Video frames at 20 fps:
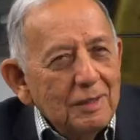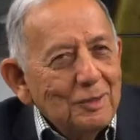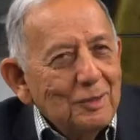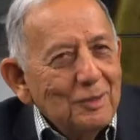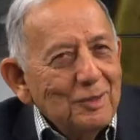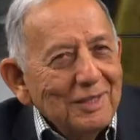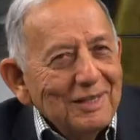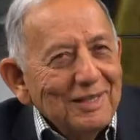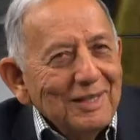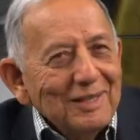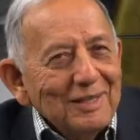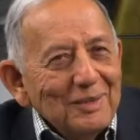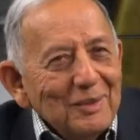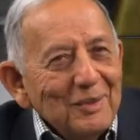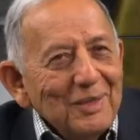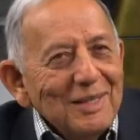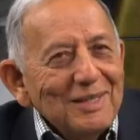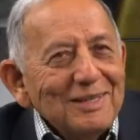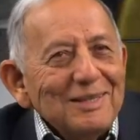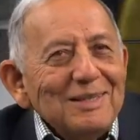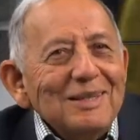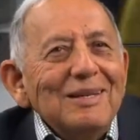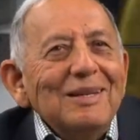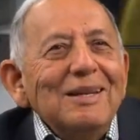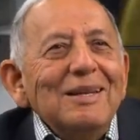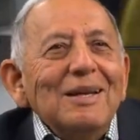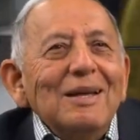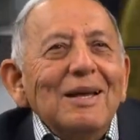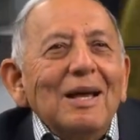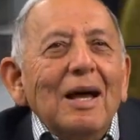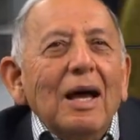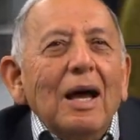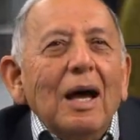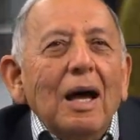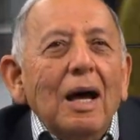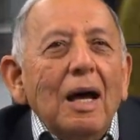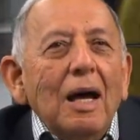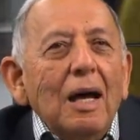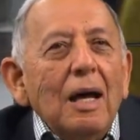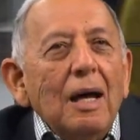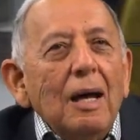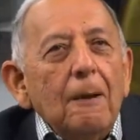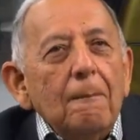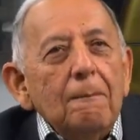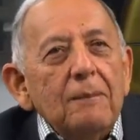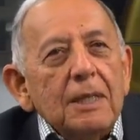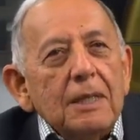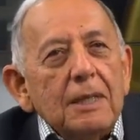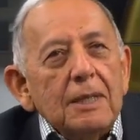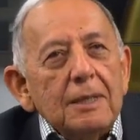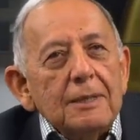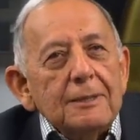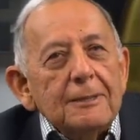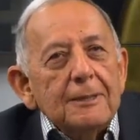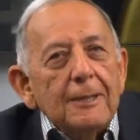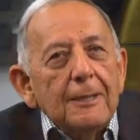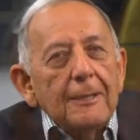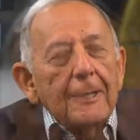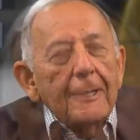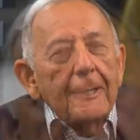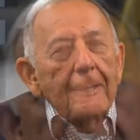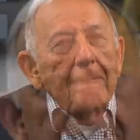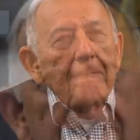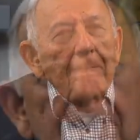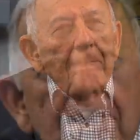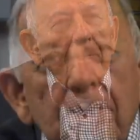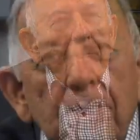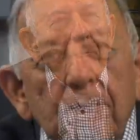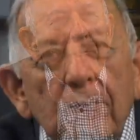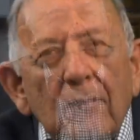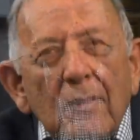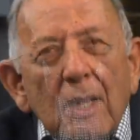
answering that question uh, because I think